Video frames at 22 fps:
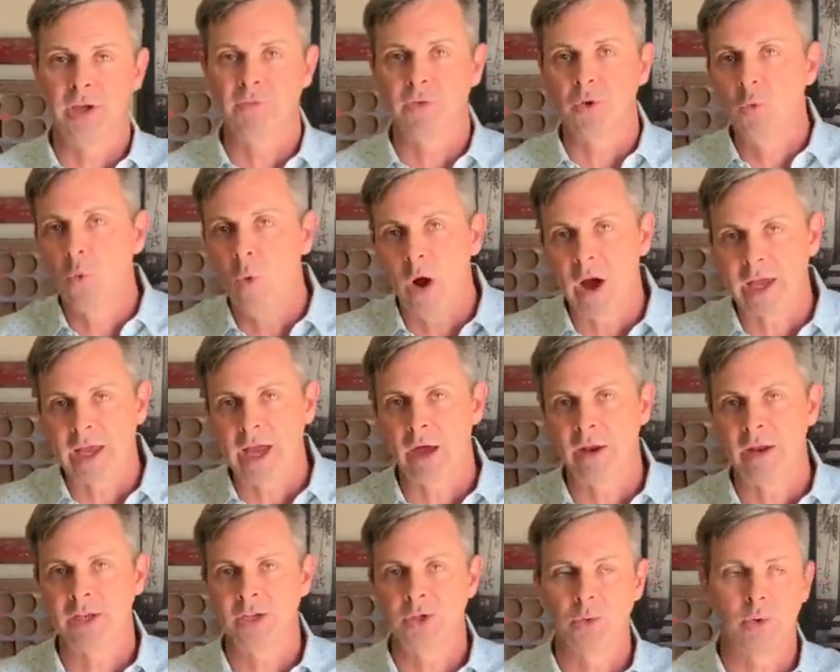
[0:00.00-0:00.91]
if you walk
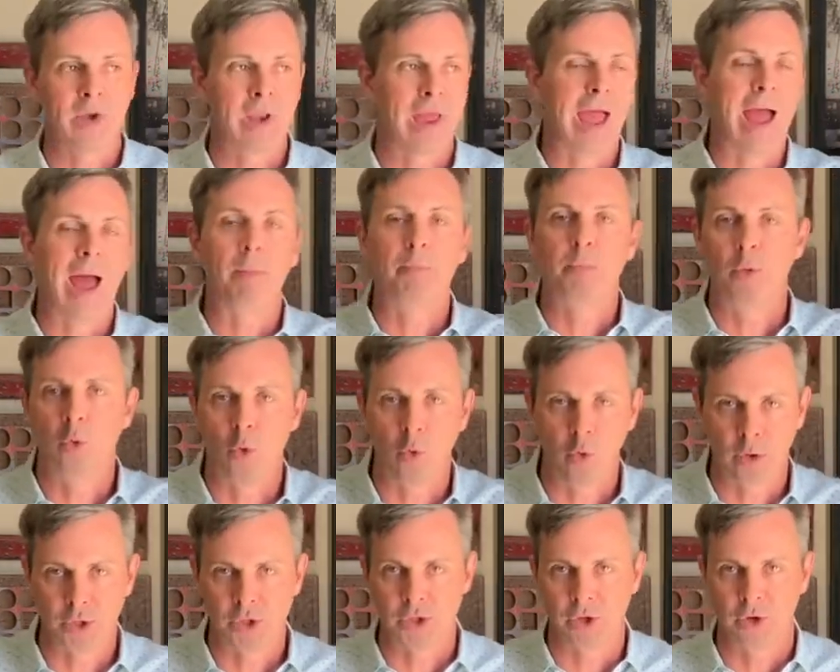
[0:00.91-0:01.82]
out into an apple
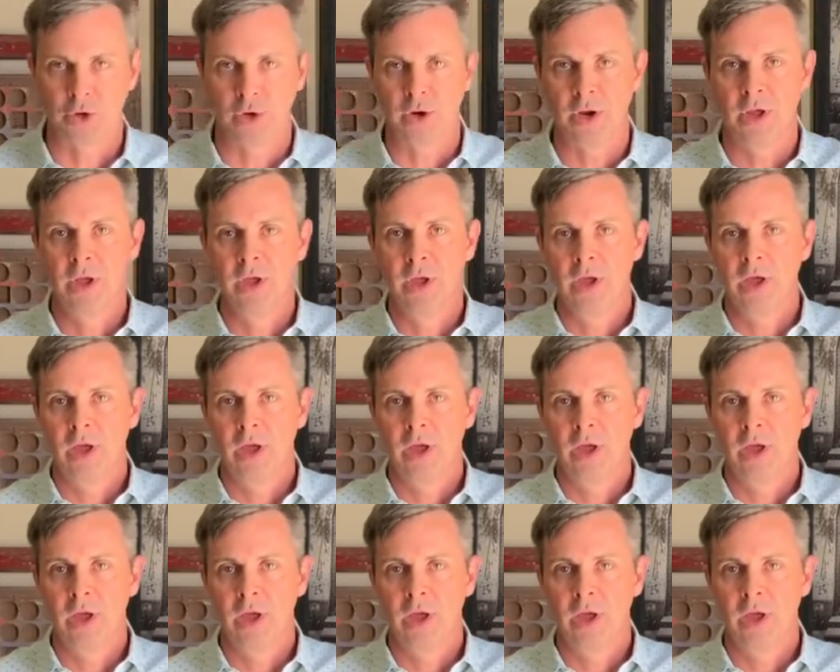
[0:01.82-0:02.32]
orchard,